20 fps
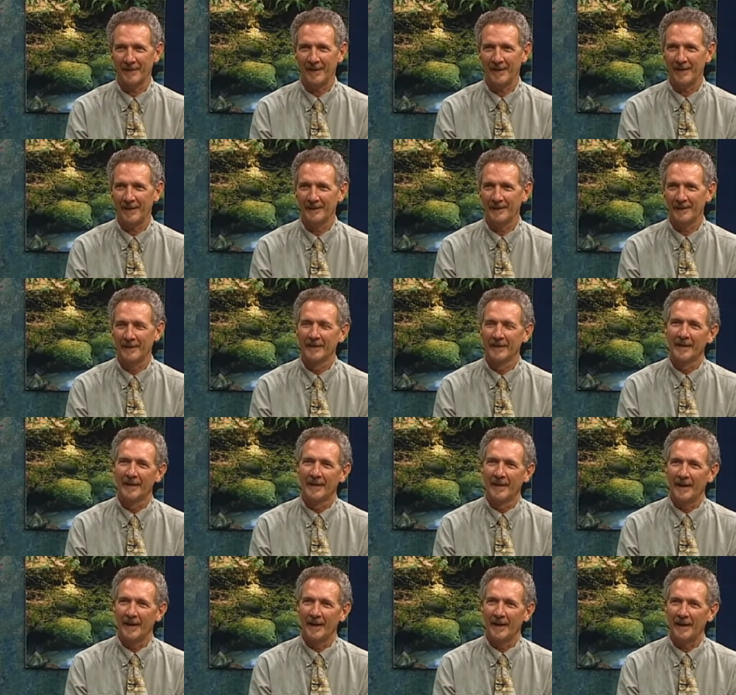And
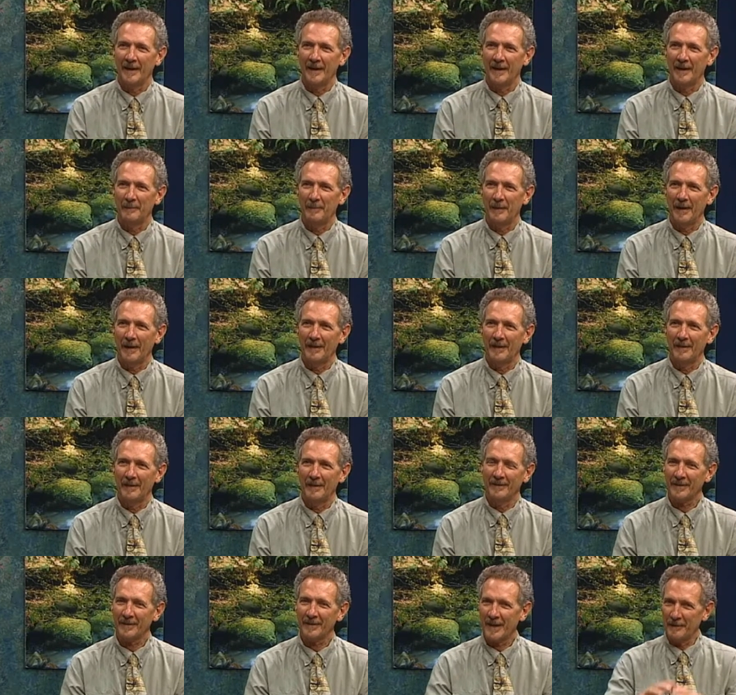um,
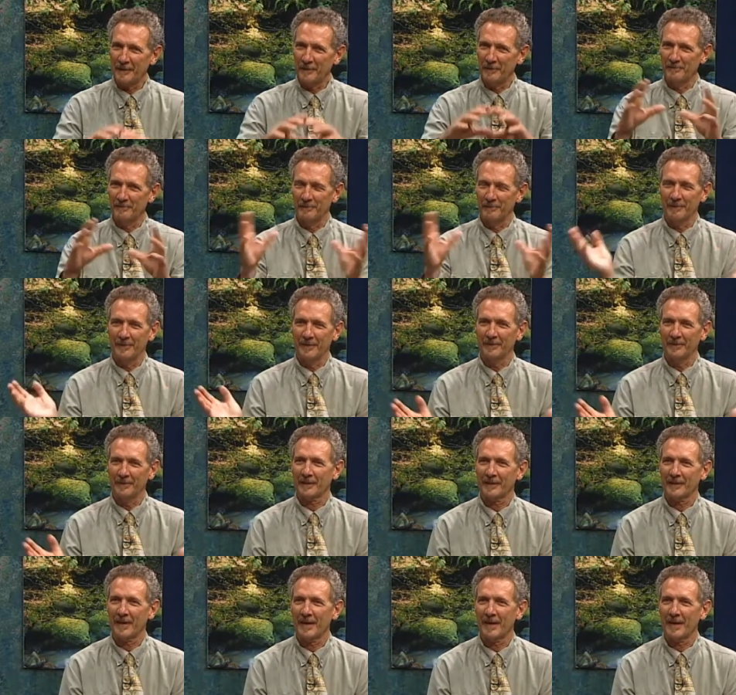this kind of this